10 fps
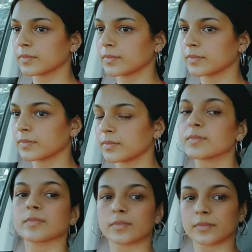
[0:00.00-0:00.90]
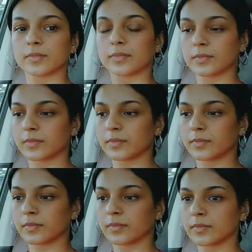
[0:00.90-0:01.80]
better. So again, no reference
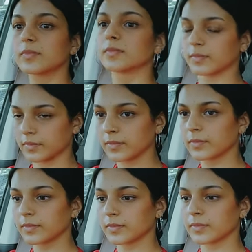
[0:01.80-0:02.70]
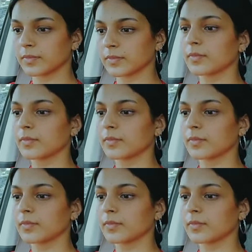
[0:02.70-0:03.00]
point. Just mm-hmm. turn the wheel.